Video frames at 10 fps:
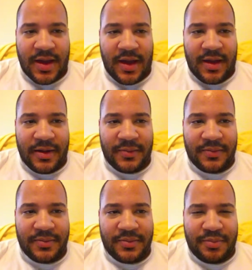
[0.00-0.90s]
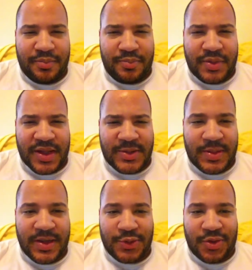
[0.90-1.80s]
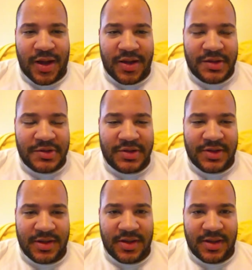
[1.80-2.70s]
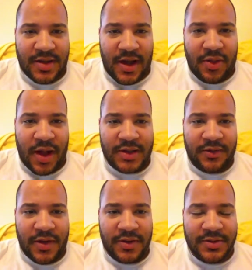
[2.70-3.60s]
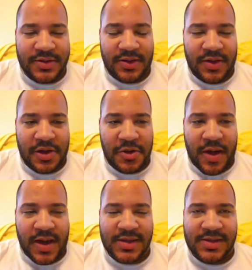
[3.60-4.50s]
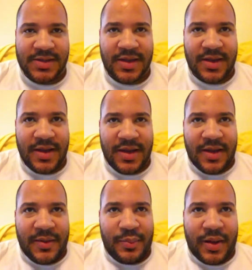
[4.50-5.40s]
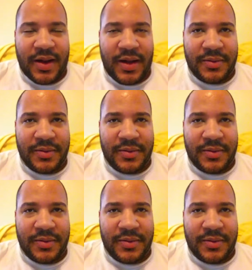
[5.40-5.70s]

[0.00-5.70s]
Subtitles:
But that's because we're not used to unlocked phones in the U.S. But